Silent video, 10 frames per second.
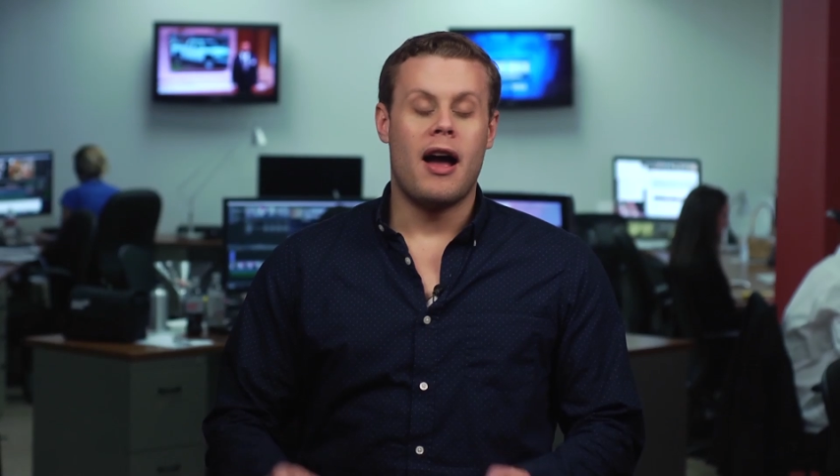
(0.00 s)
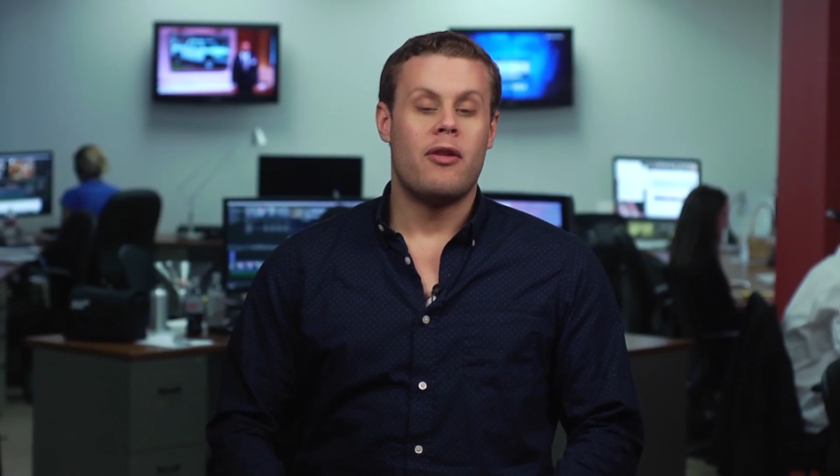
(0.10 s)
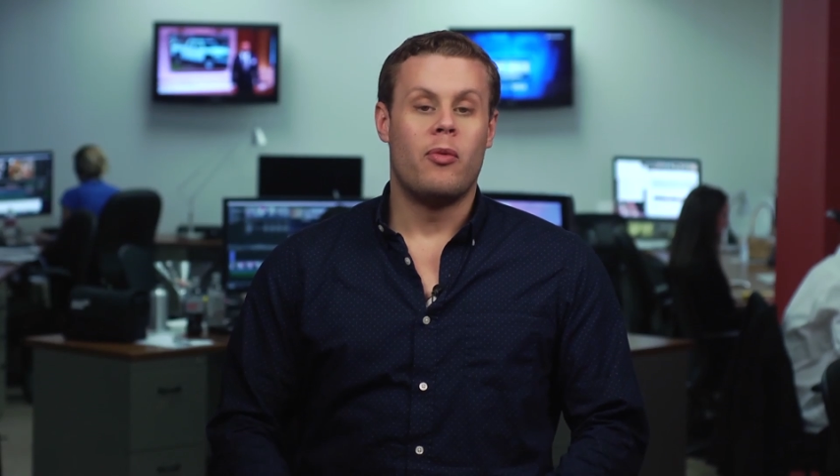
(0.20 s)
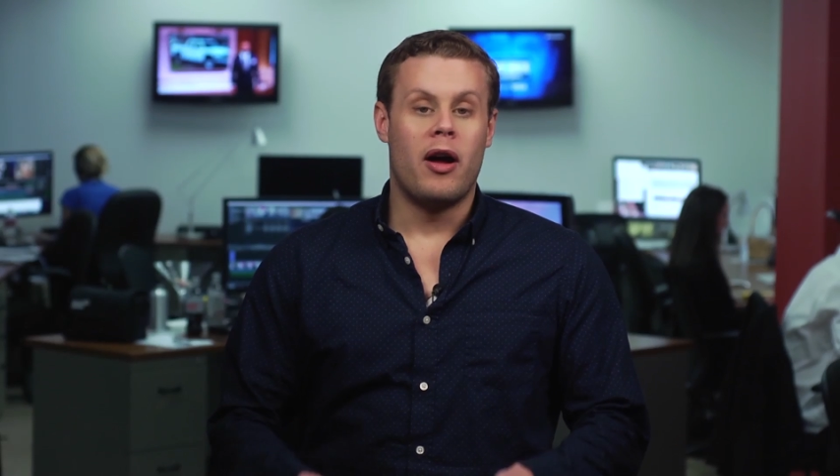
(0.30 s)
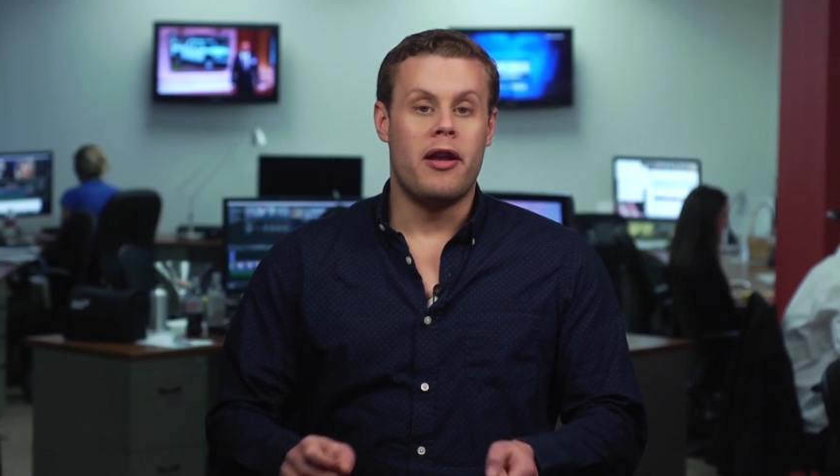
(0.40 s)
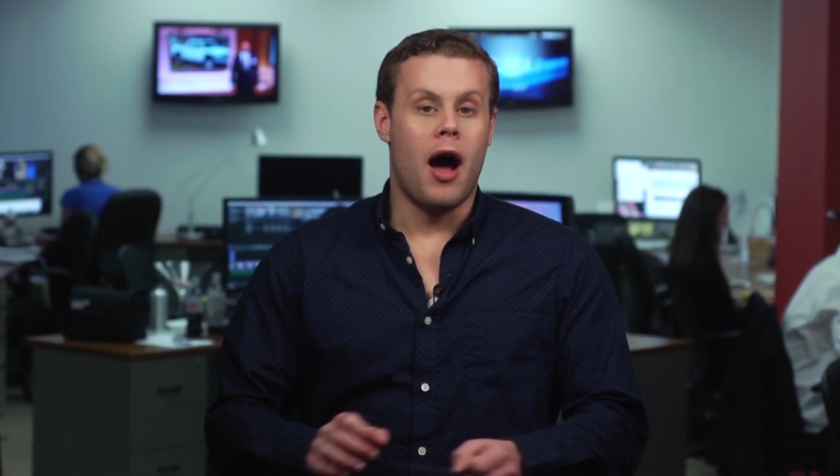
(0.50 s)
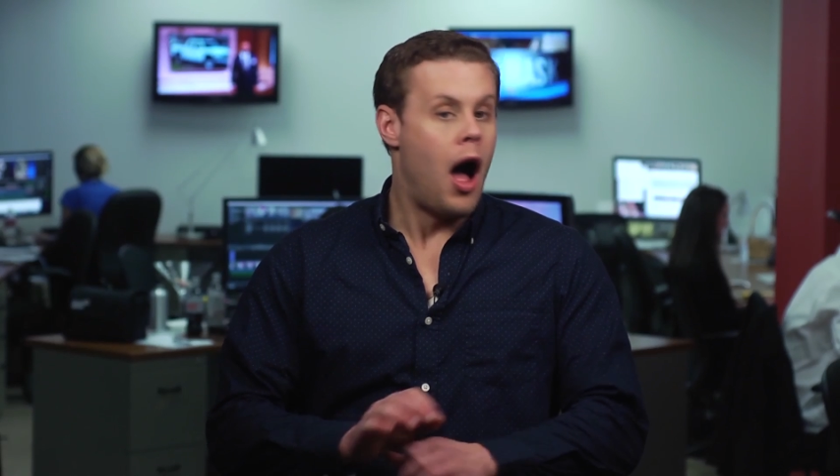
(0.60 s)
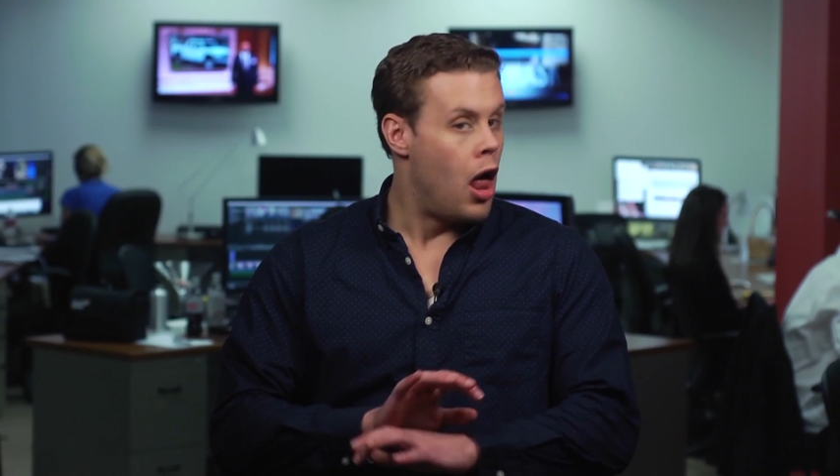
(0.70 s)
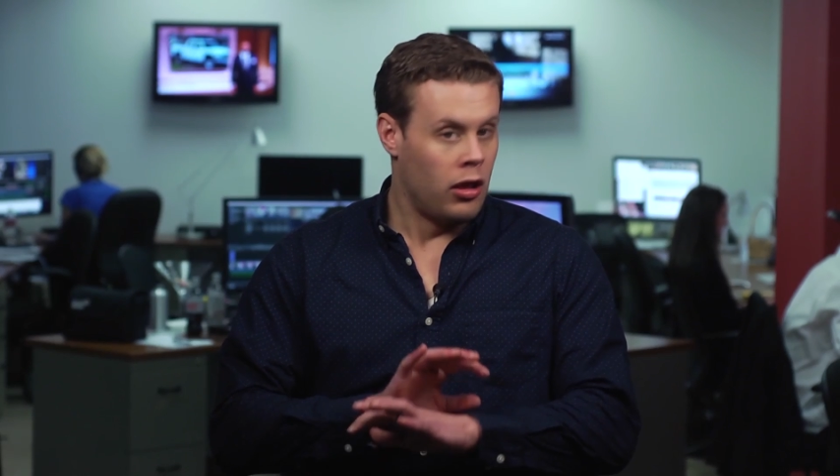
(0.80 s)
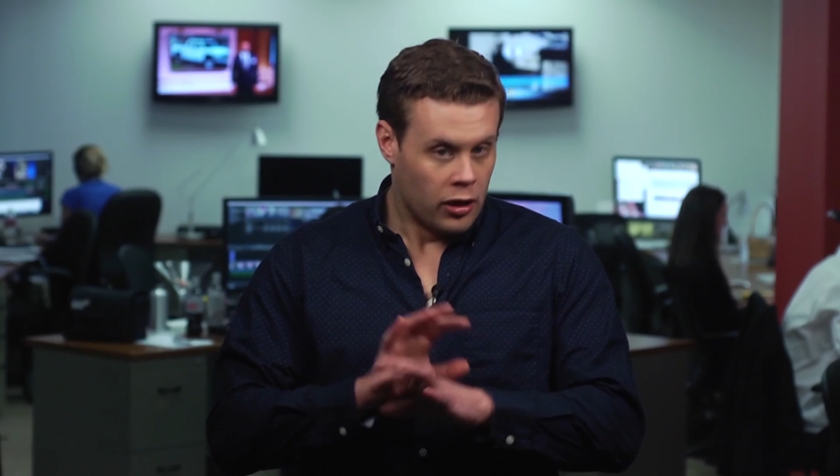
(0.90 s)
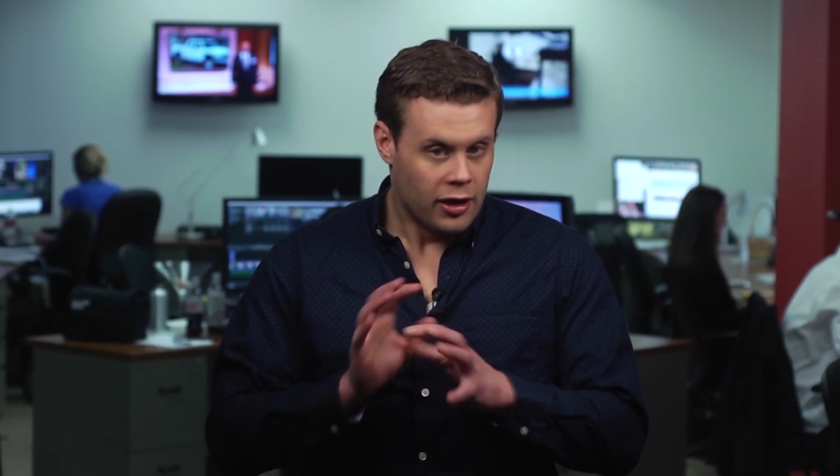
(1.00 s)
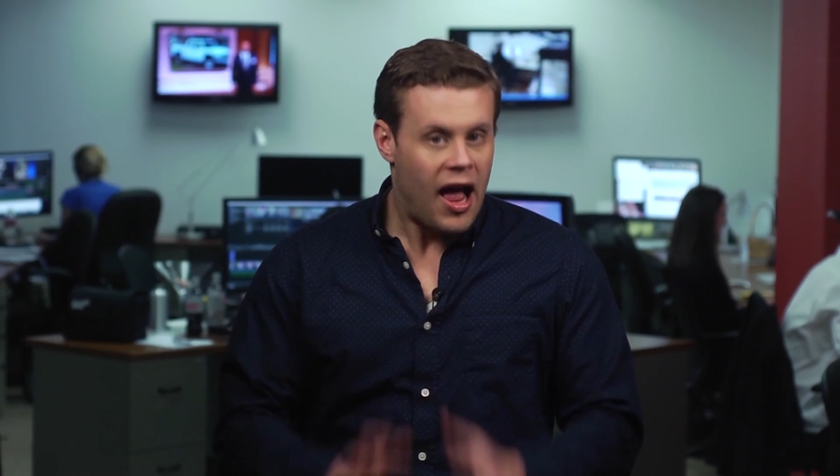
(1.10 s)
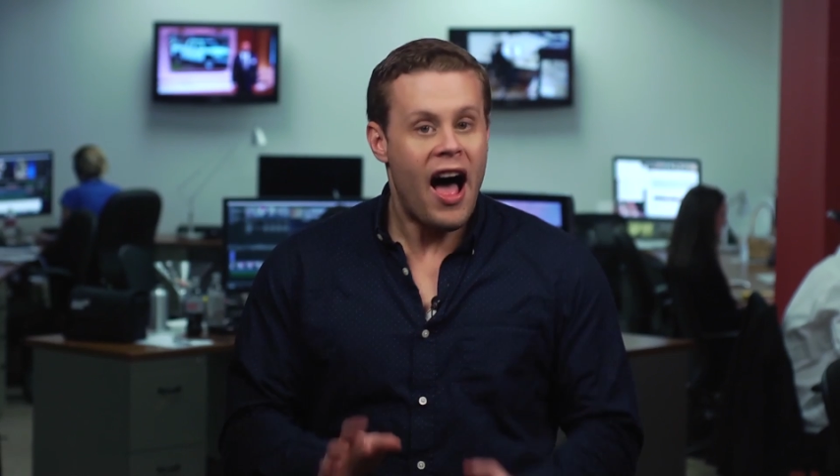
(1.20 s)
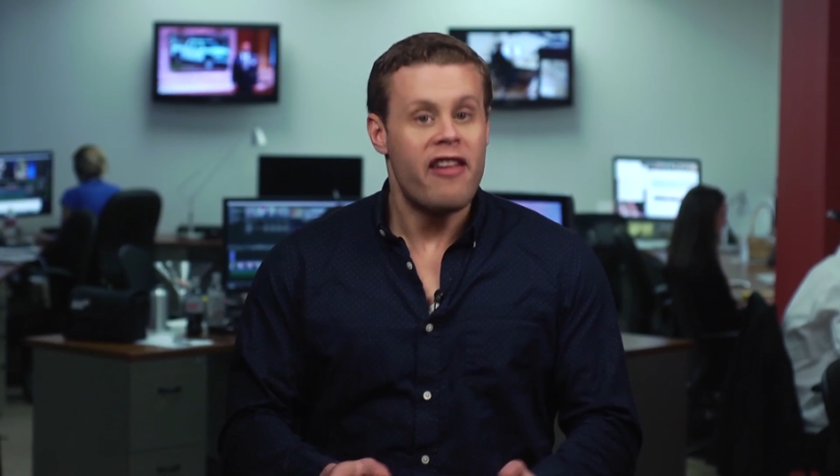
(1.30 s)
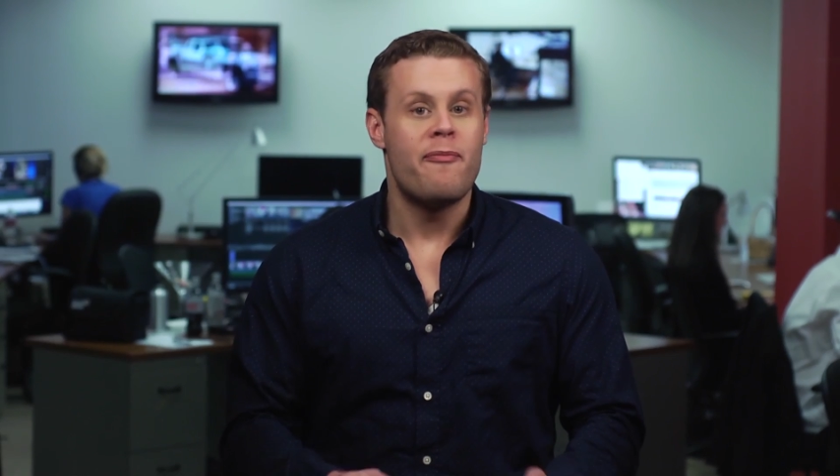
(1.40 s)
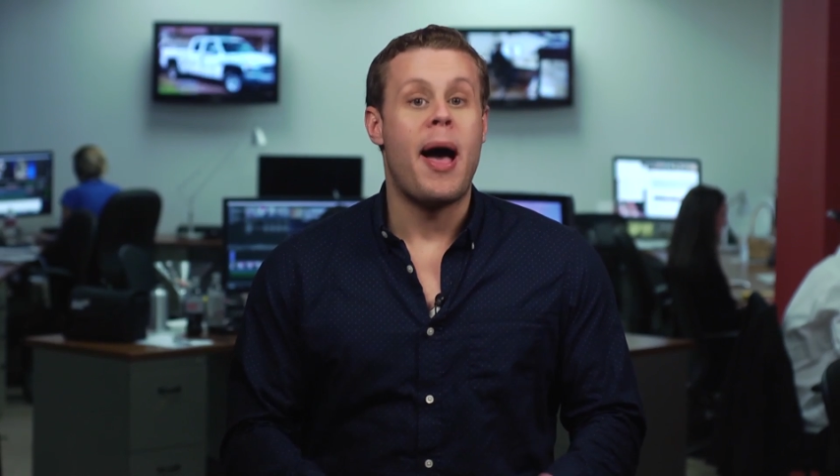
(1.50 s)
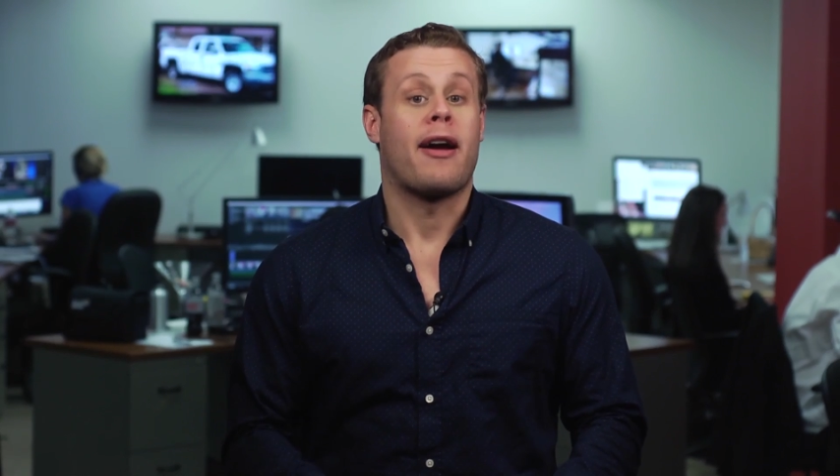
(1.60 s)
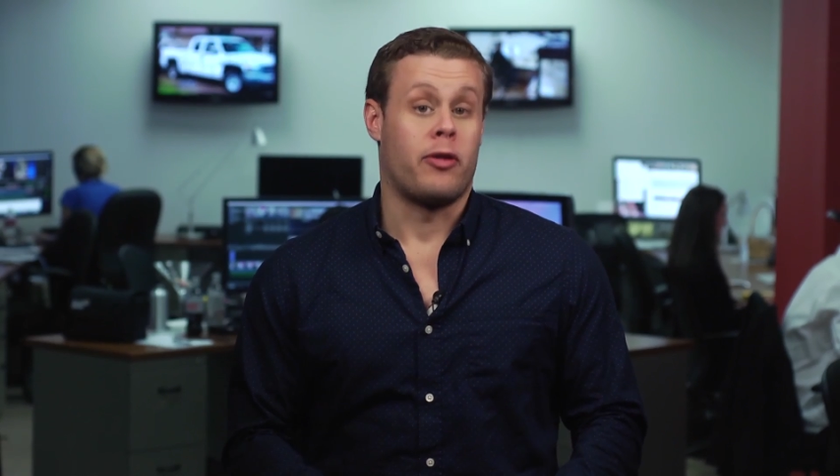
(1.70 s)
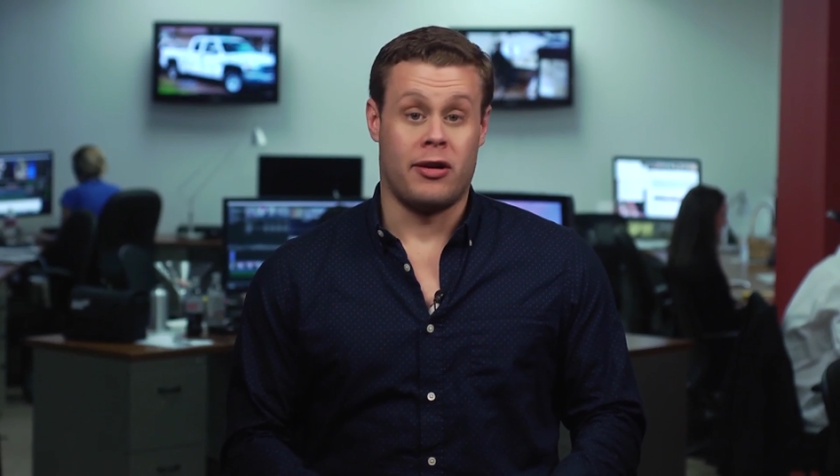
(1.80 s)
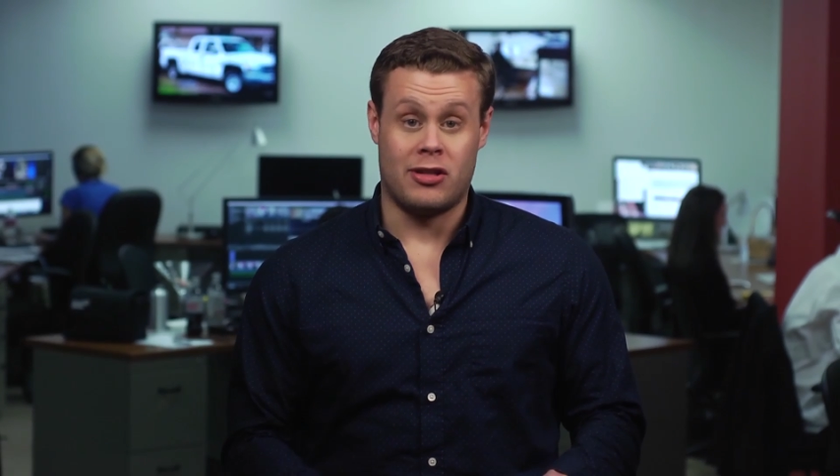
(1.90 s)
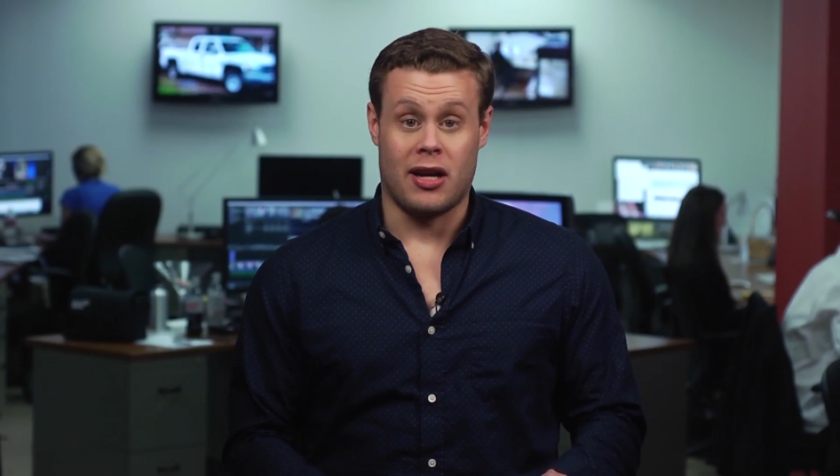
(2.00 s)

I'd run a lot of background